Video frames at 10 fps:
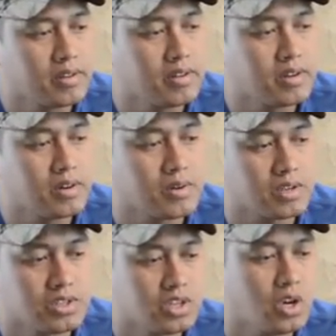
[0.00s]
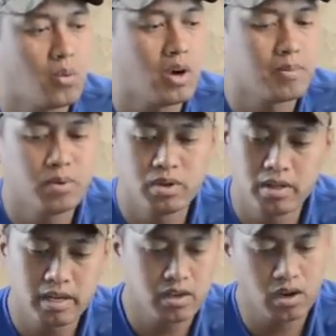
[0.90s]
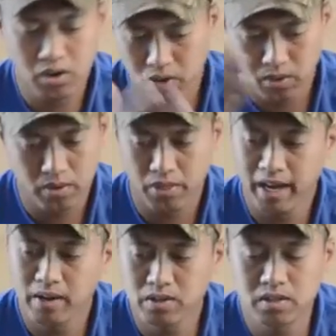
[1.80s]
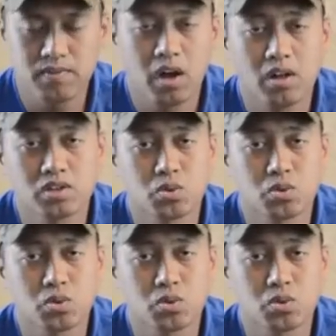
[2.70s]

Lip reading: you know, because you don't want to put like all your thousands of dollars